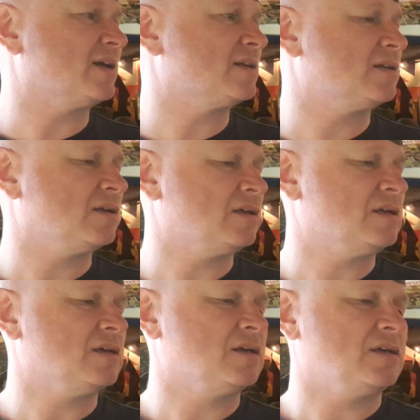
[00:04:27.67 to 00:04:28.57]
get
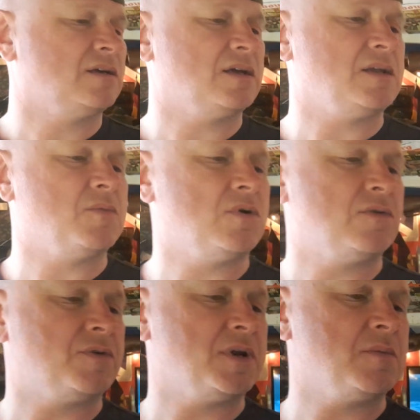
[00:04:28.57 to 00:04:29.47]
any
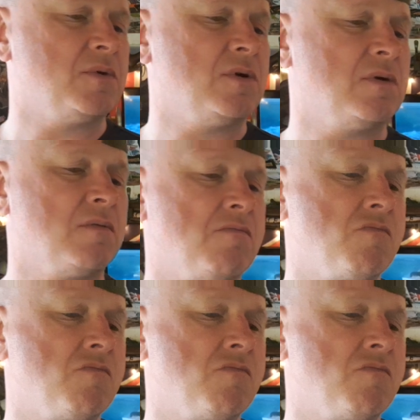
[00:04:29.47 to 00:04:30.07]
more for any more.